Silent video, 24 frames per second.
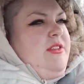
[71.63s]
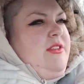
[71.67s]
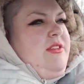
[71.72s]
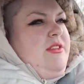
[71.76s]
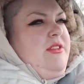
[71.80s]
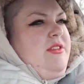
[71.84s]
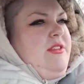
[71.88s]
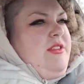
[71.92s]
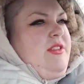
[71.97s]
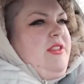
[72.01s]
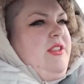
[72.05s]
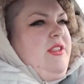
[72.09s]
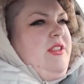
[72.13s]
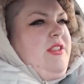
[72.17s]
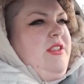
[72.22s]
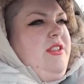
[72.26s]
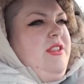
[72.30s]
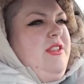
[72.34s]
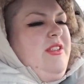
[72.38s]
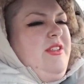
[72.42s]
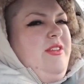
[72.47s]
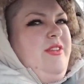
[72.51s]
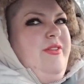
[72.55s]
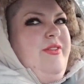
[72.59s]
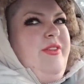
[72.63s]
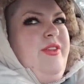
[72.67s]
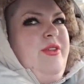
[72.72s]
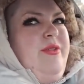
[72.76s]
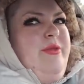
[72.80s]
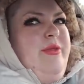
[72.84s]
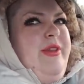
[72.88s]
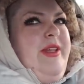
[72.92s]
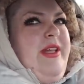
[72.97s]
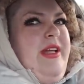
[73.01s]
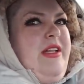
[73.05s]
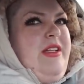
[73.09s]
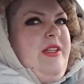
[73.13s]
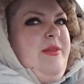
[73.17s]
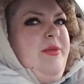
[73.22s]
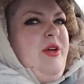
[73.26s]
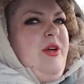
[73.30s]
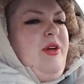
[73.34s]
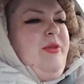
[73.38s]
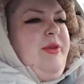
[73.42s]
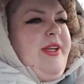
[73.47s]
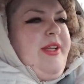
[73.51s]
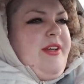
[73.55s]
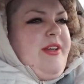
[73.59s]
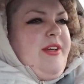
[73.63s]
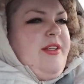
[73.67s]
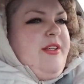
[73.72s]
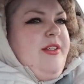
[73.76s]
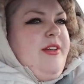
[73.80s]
I have questions. I don't know where the hell I'm going.